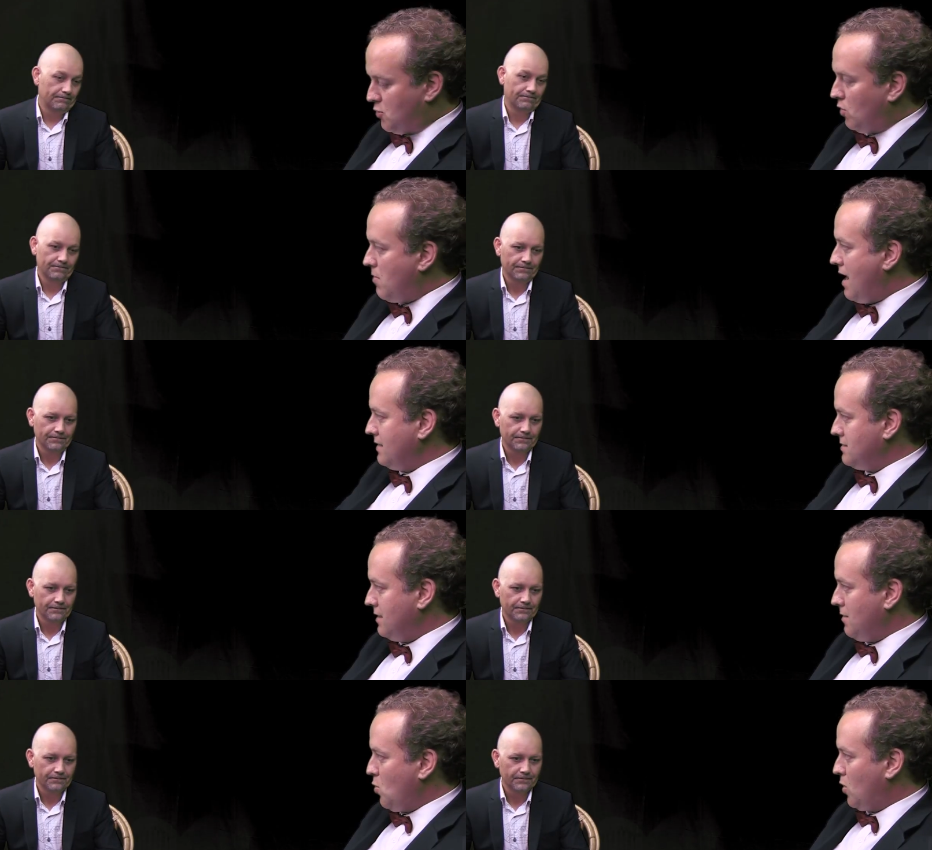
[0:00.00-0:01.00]
Speaker 1: the coal mines
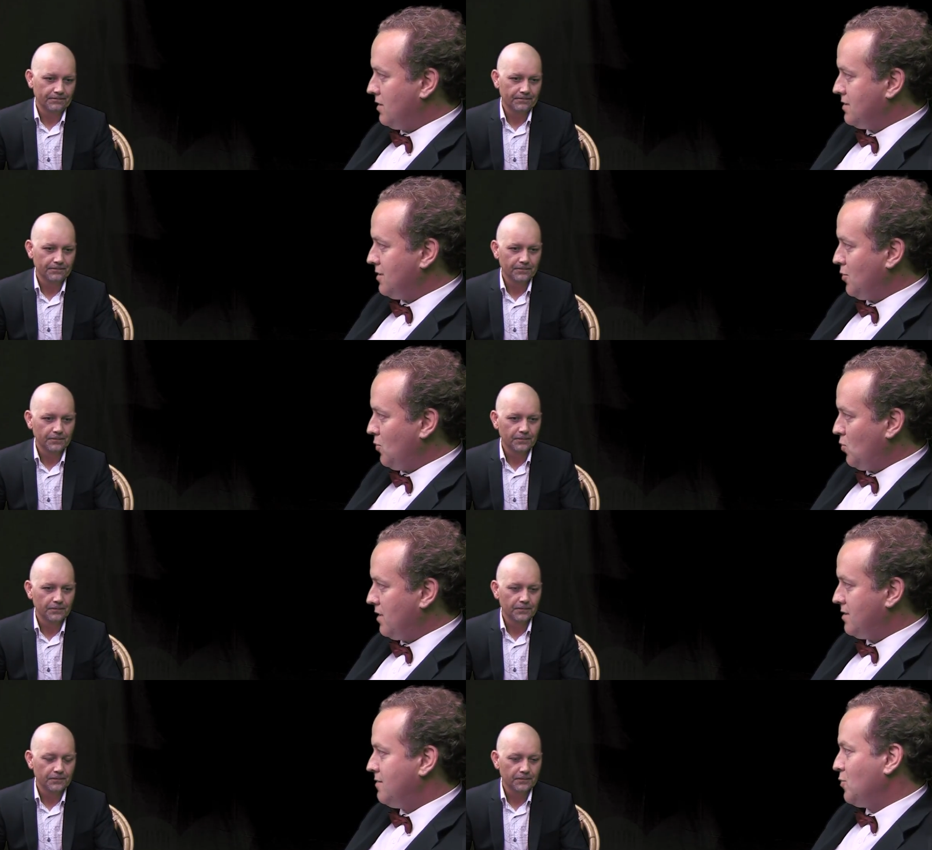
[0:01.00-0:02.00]
anymore. So
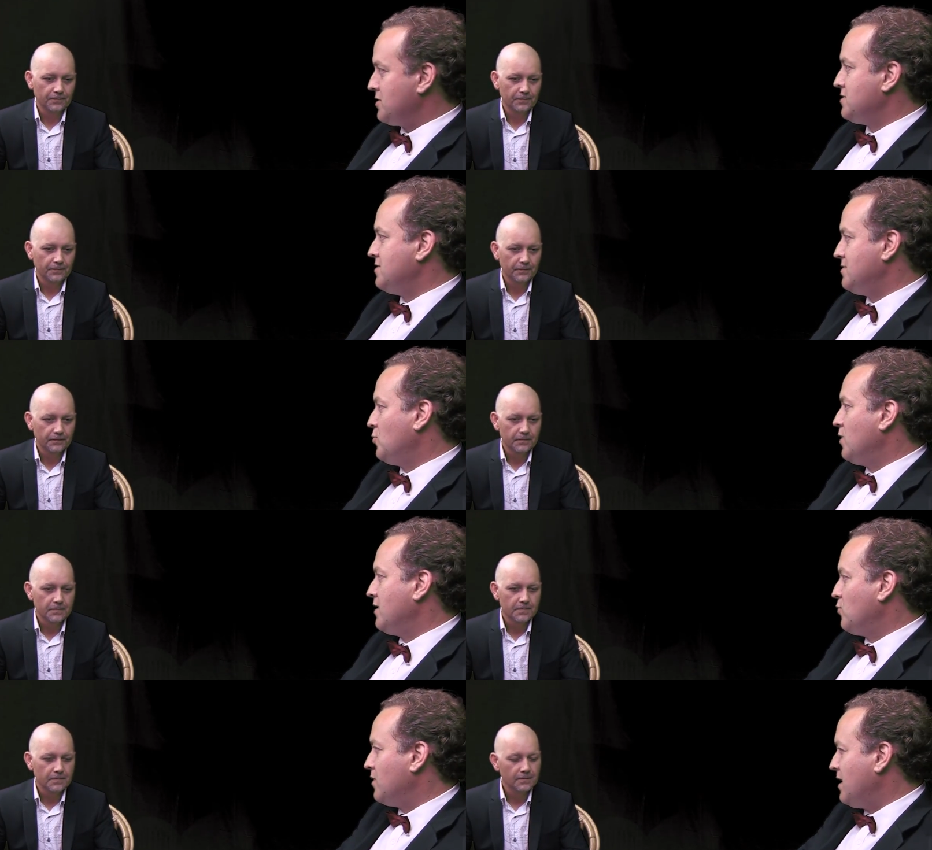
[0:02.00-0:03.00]
what
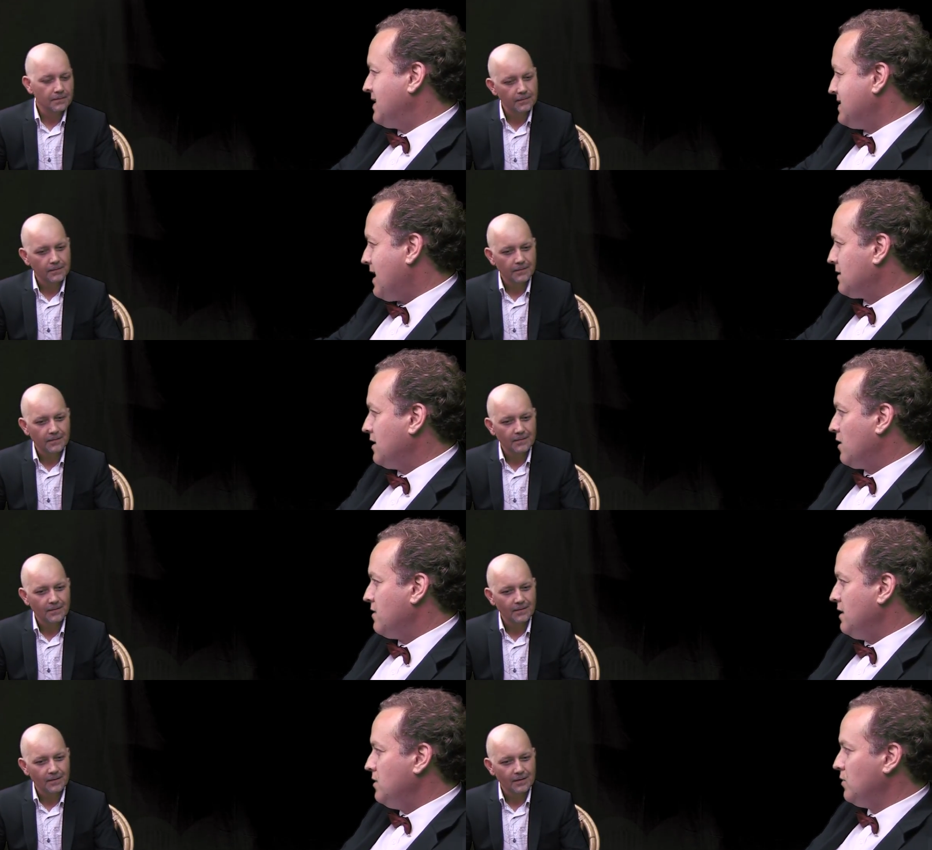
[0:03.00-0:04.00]
exactly
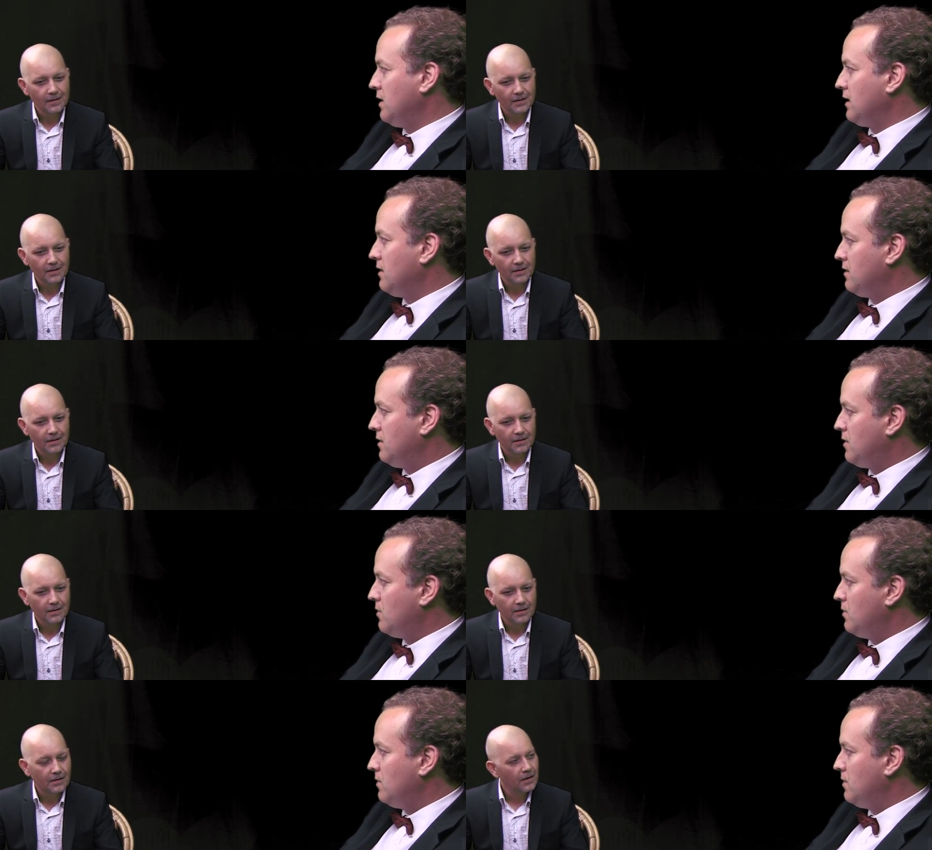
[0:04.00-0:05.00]
are they doing? You
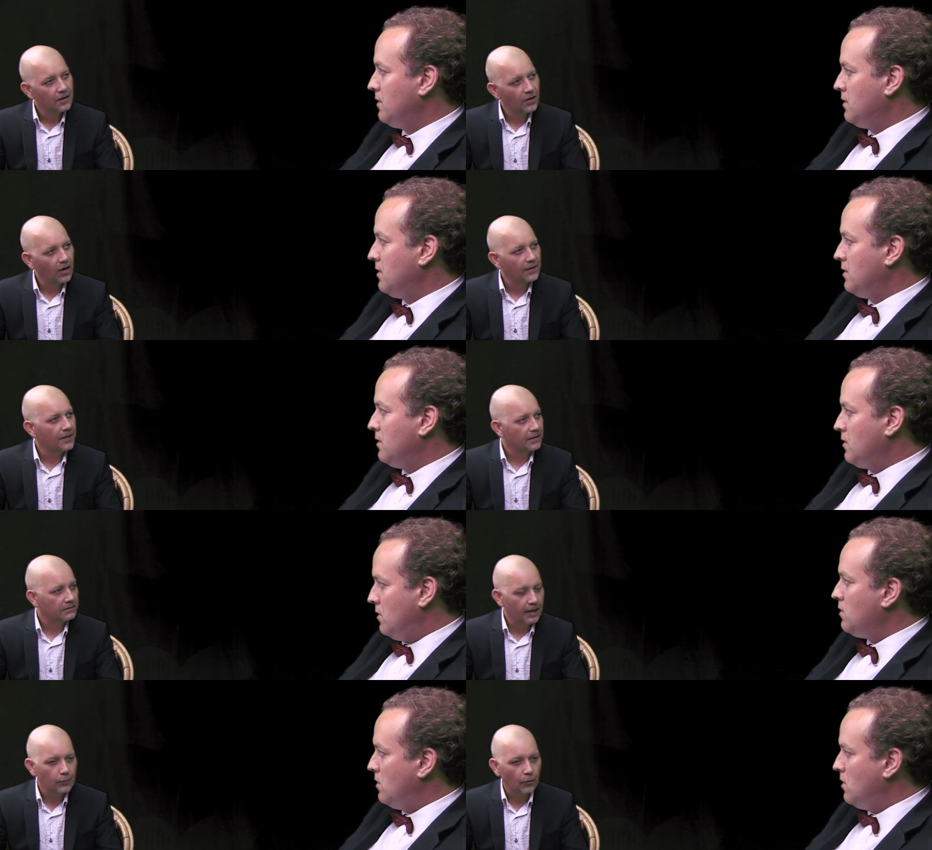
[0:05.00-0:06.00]
know? No, I
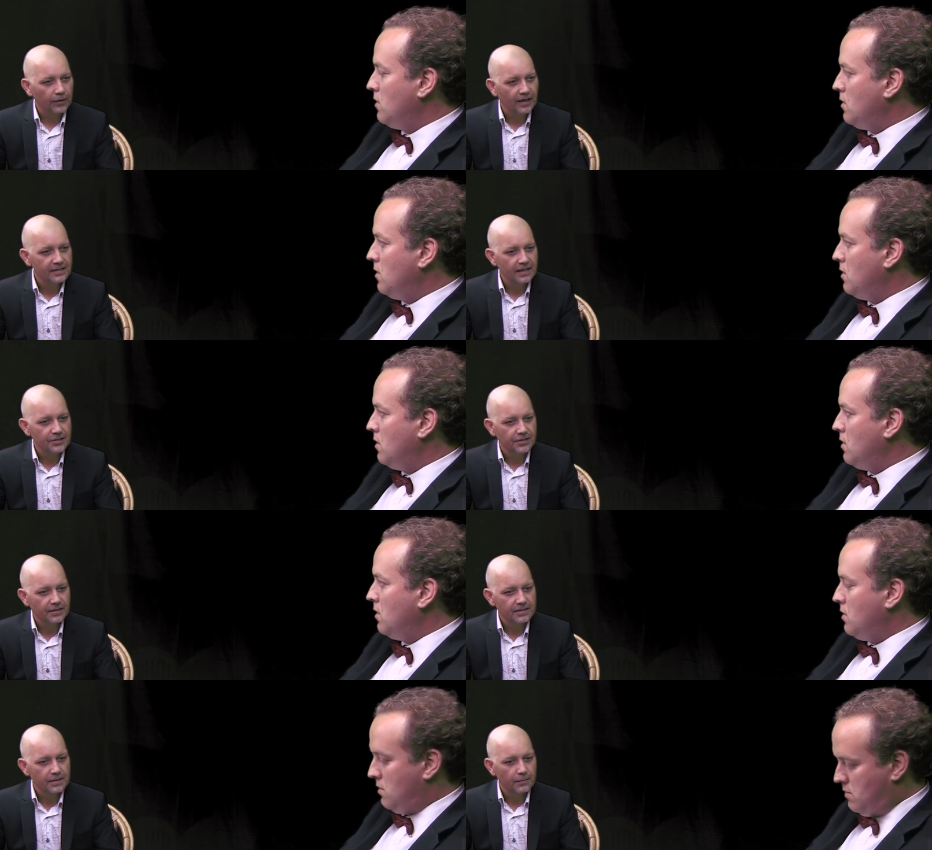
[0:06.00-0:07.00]
Speaker 2: think labor
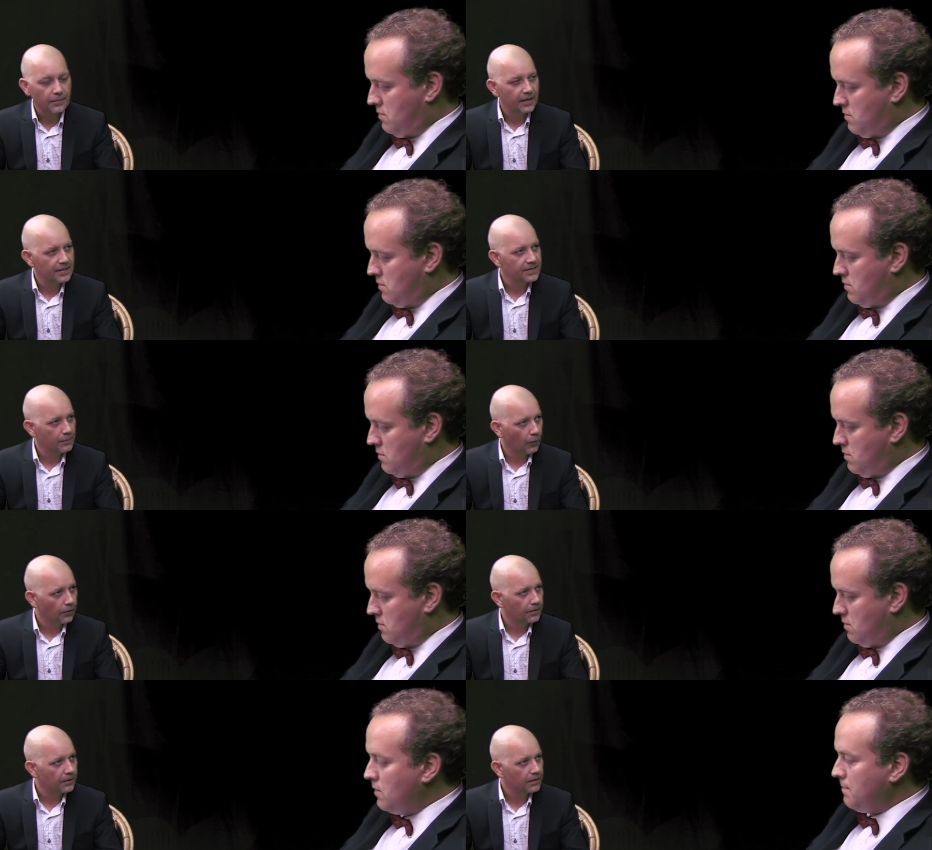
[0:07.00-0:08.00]
organization is
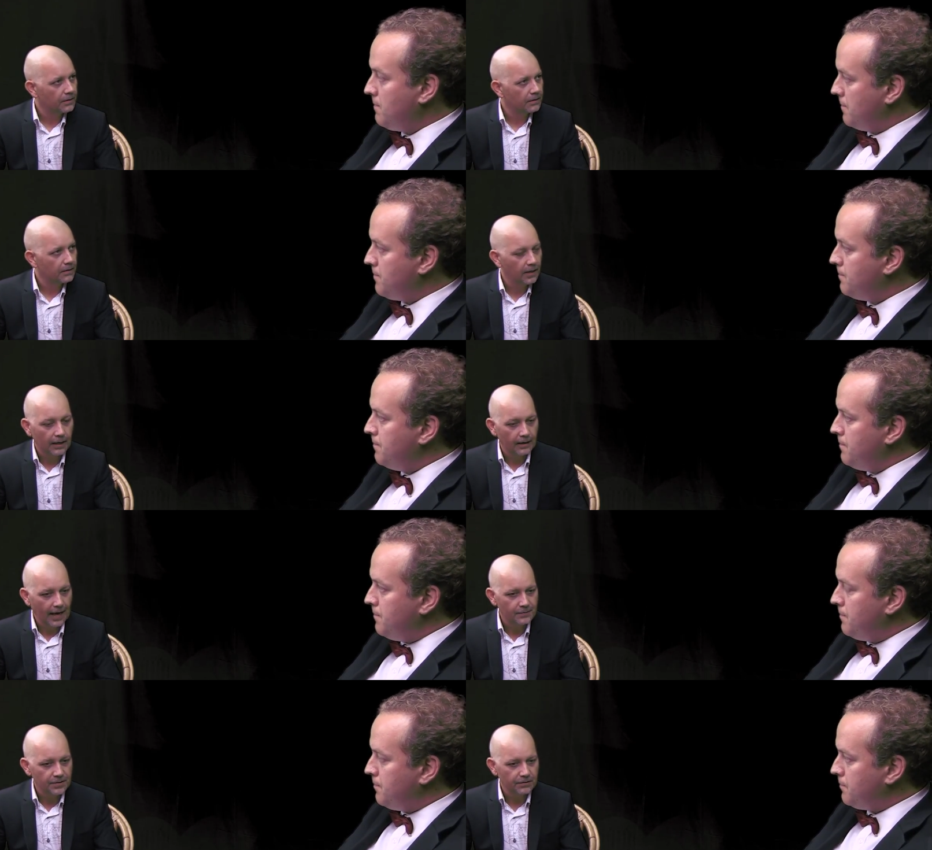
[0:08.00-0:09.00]
important.
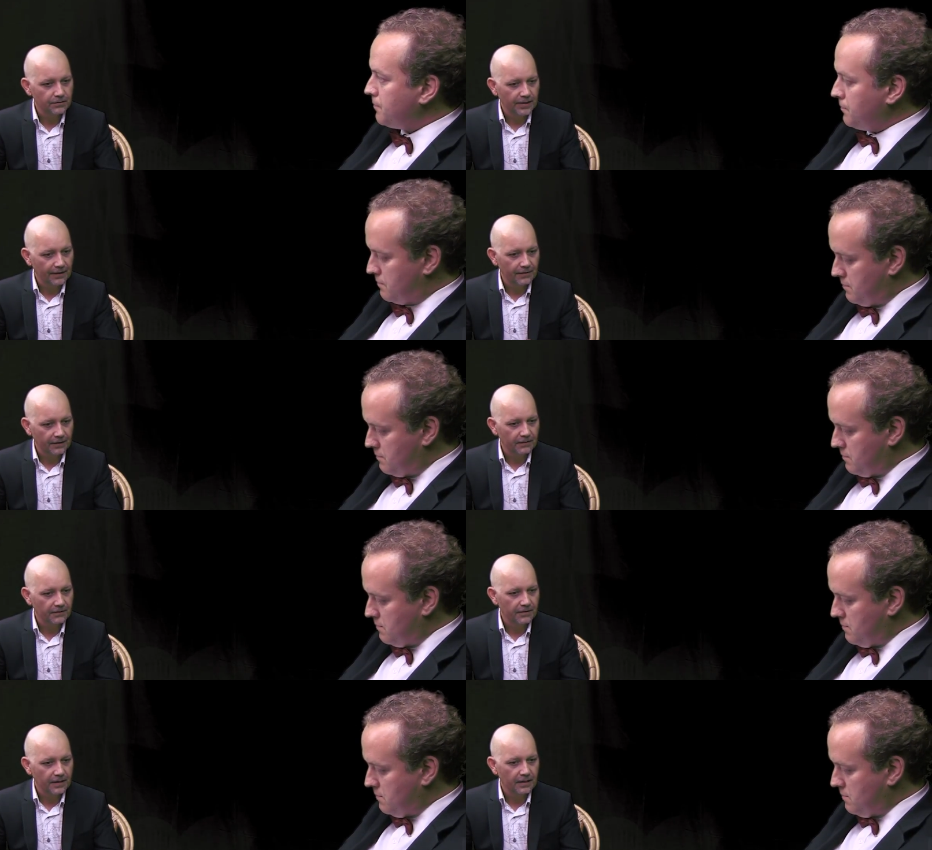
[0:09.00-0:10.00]
Absolutely, I think
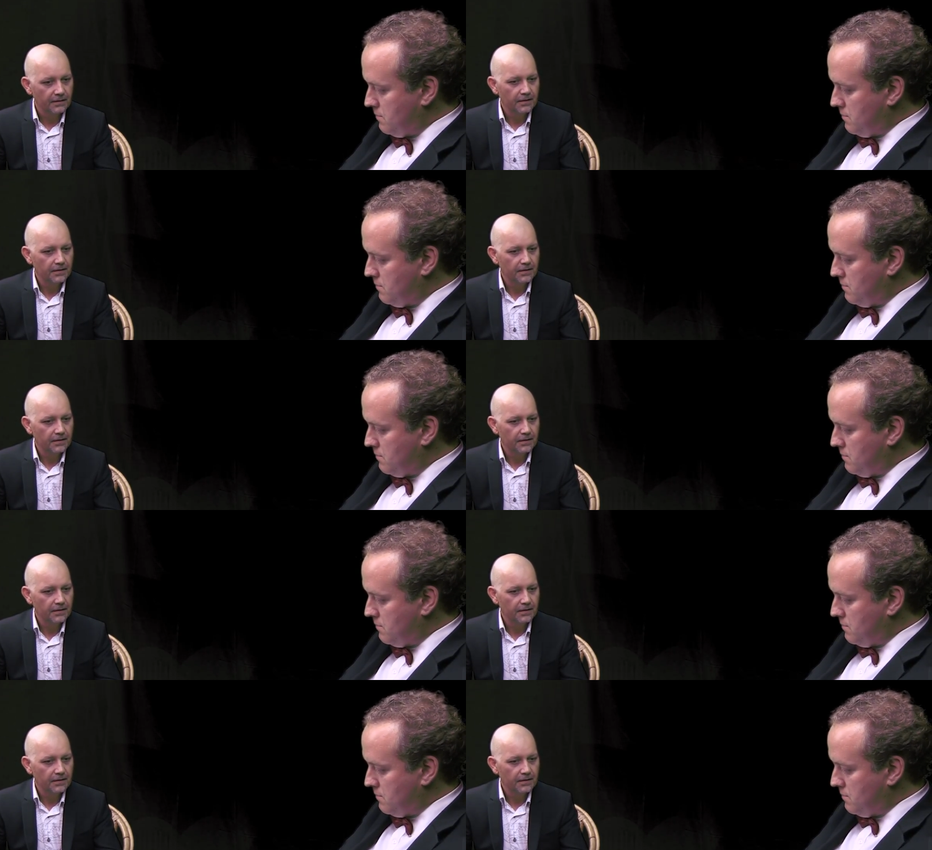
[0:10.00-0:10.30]
that the